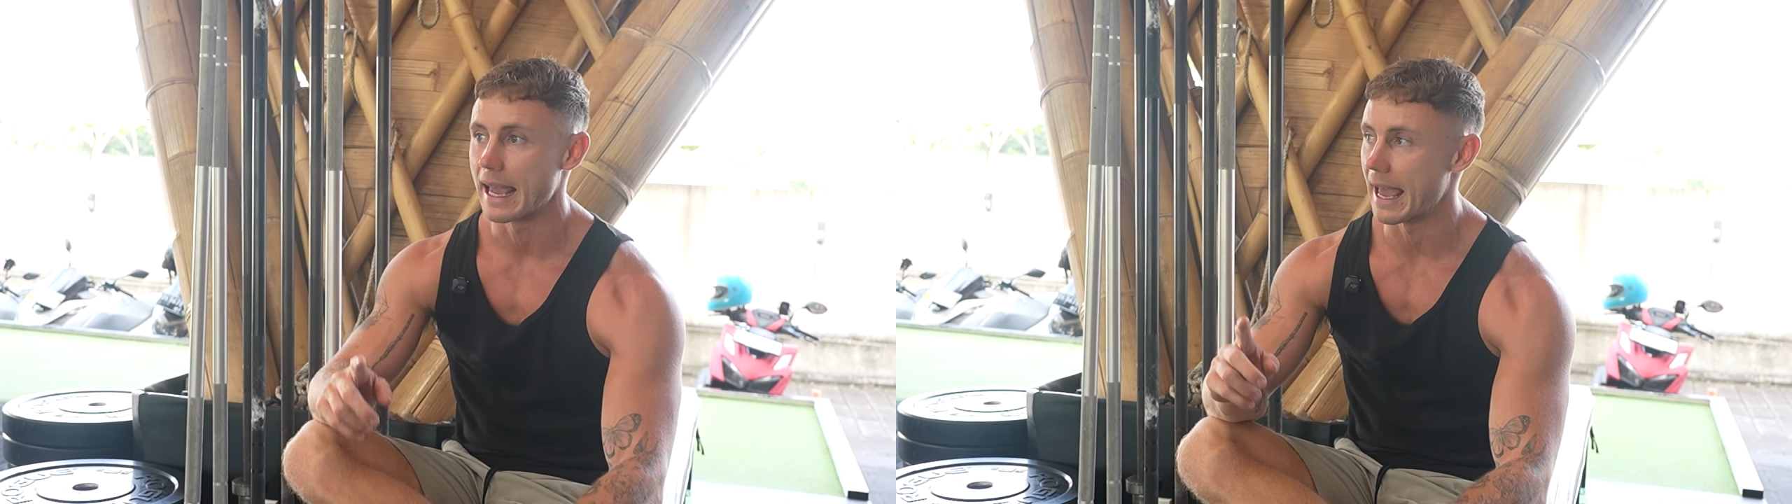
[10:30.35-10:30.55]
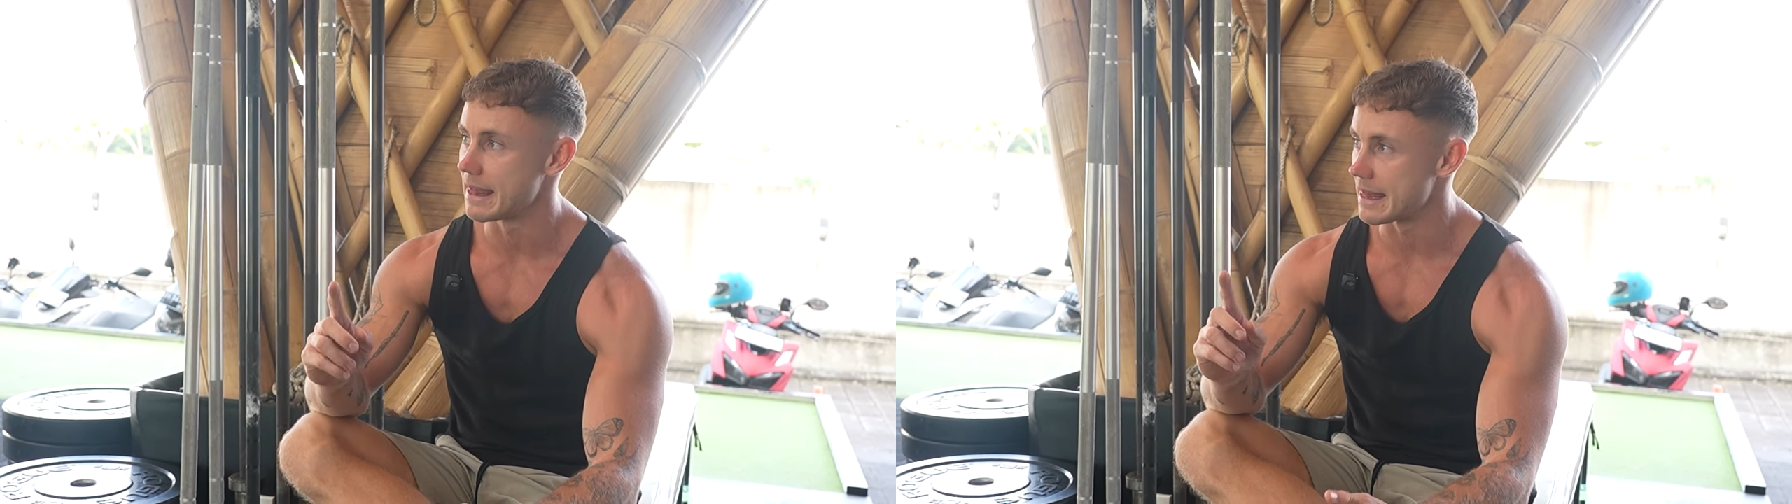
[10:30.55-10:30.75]

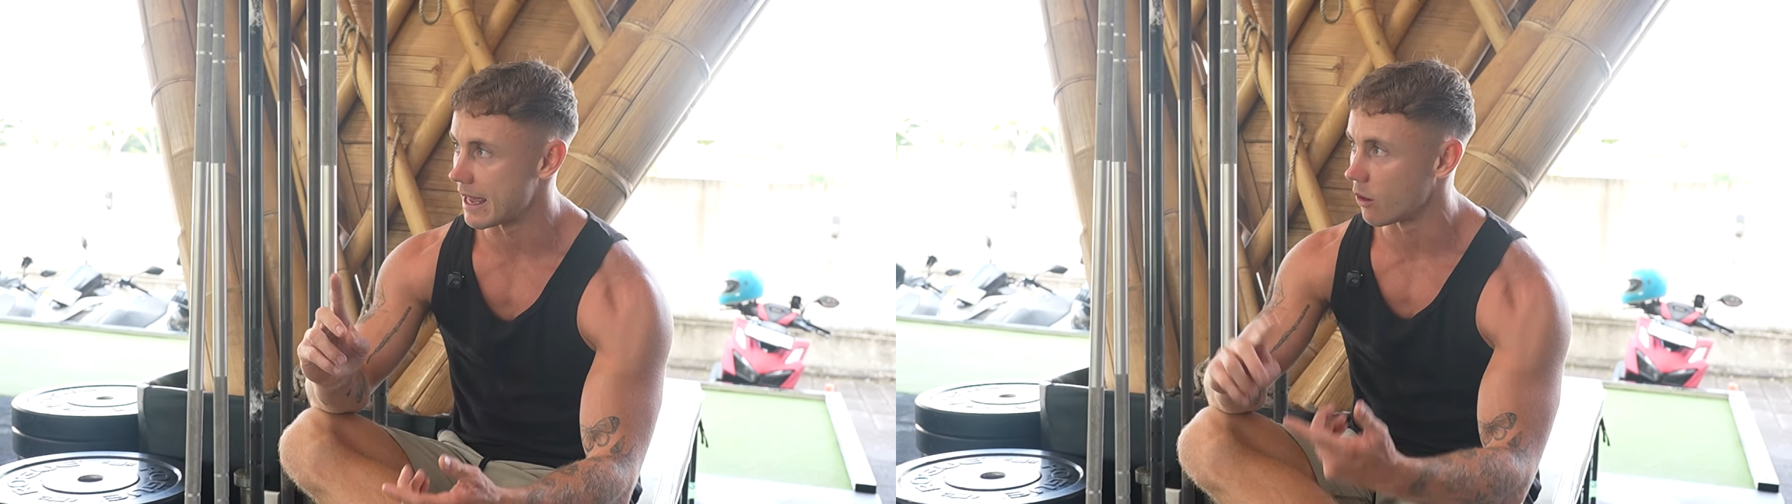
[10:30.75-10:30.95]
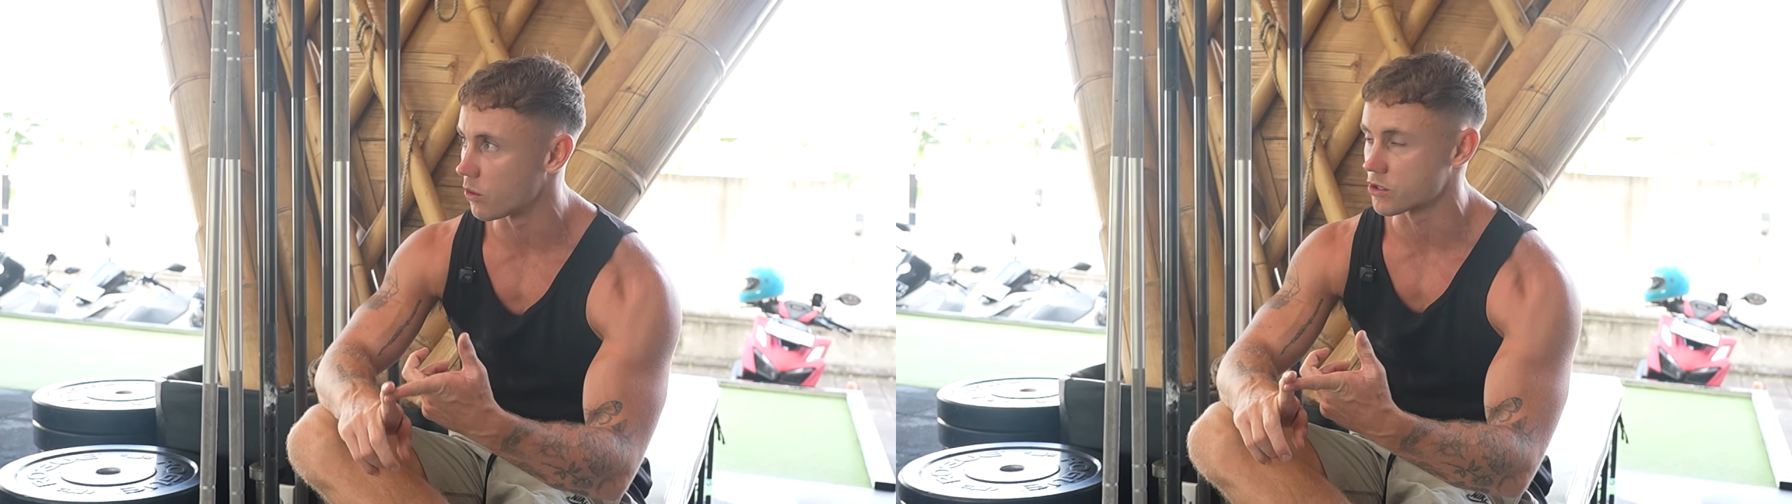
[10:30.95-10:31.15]
and
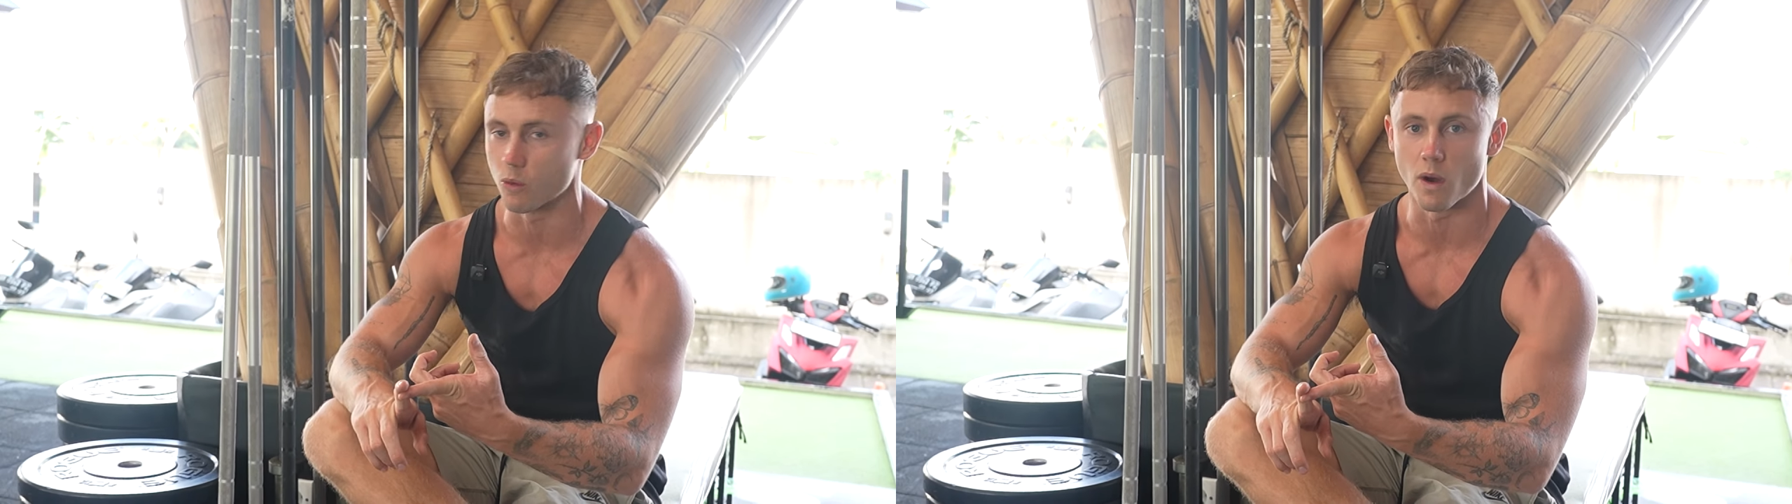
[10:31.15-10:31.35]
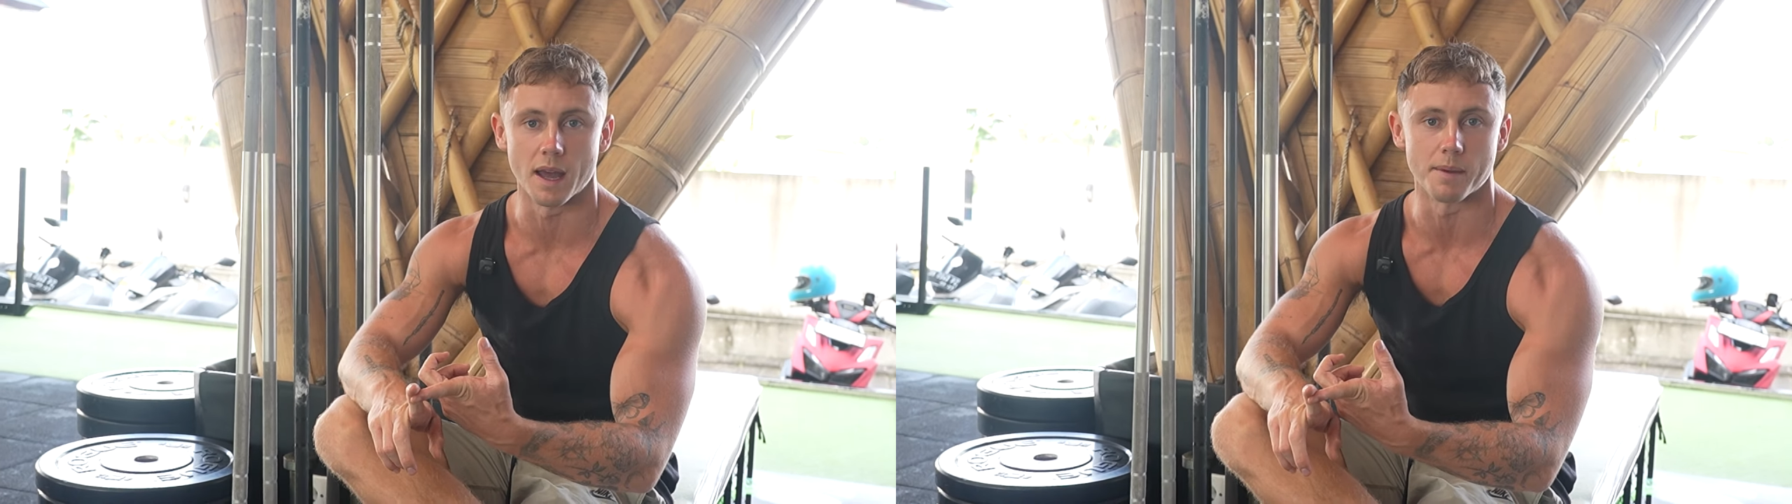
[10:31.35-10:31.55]
then also
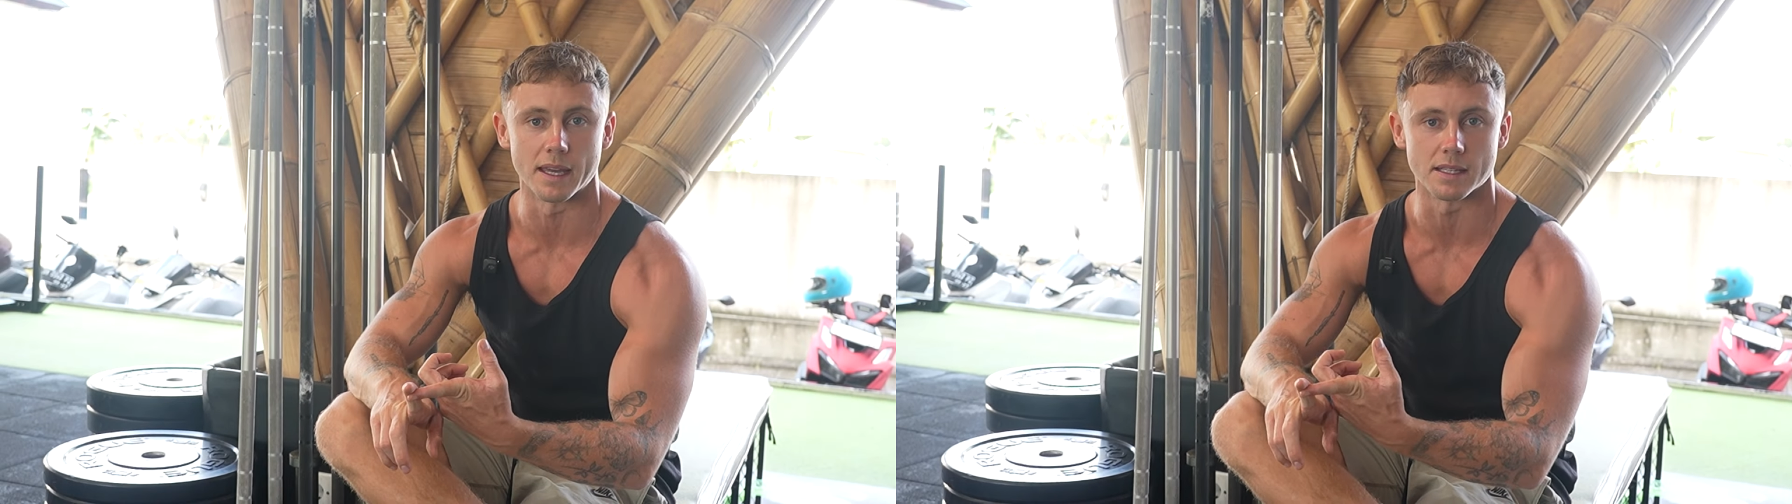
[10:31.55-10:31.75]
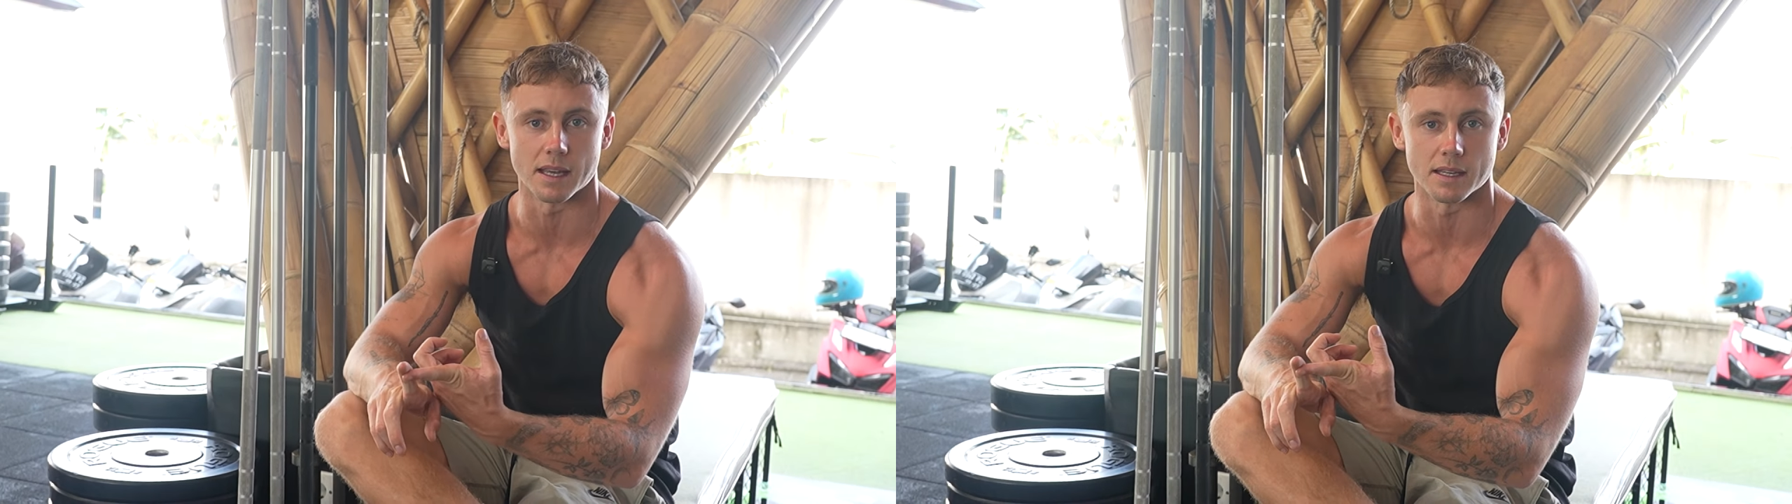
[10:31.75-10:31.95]
one-arm
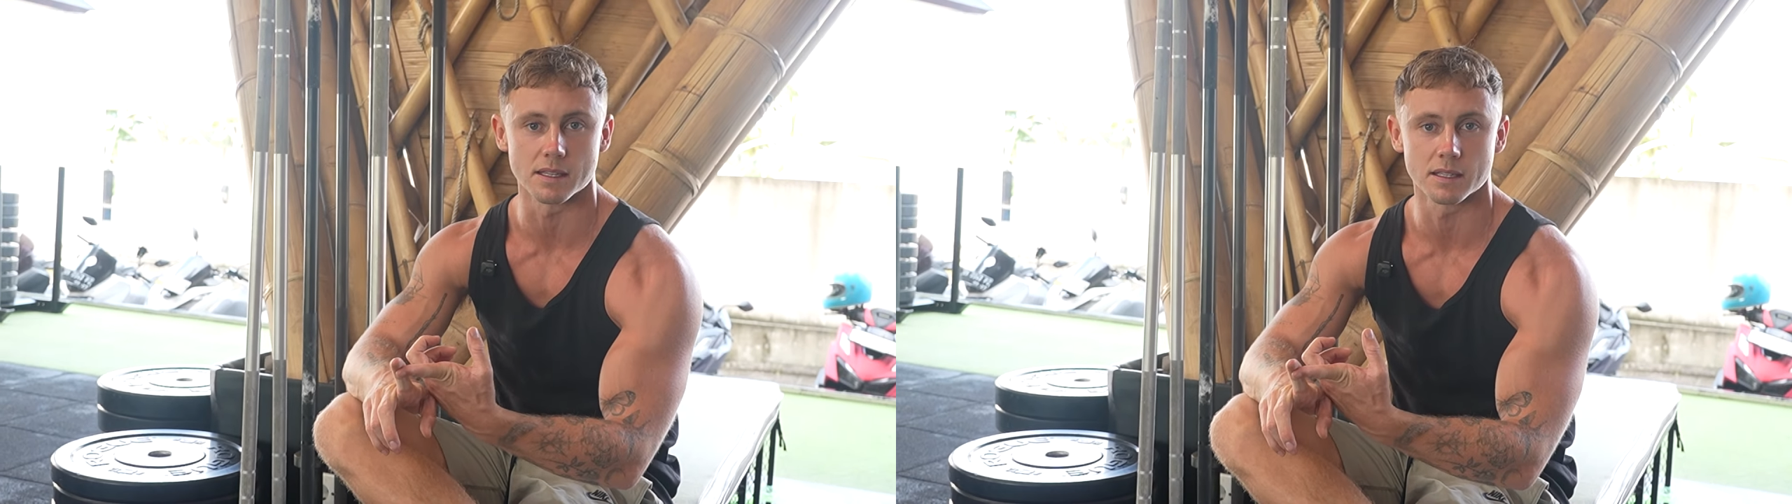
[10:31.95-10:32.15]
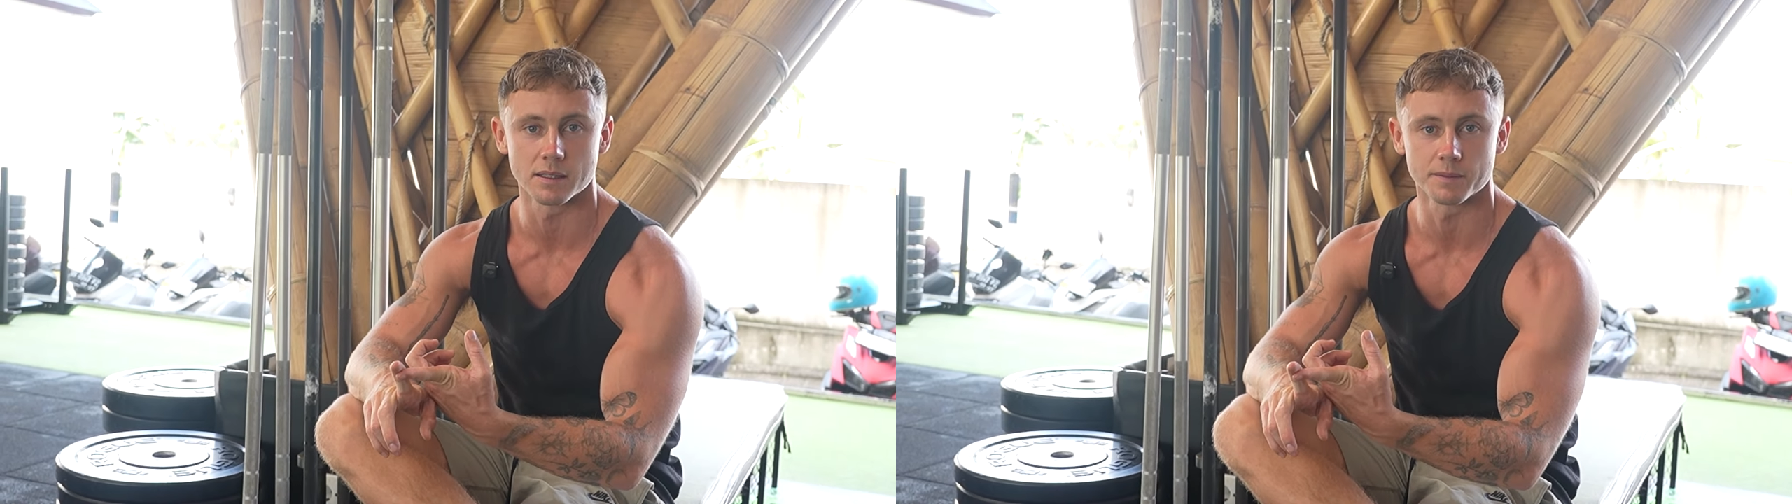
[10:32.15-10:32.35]
handstands.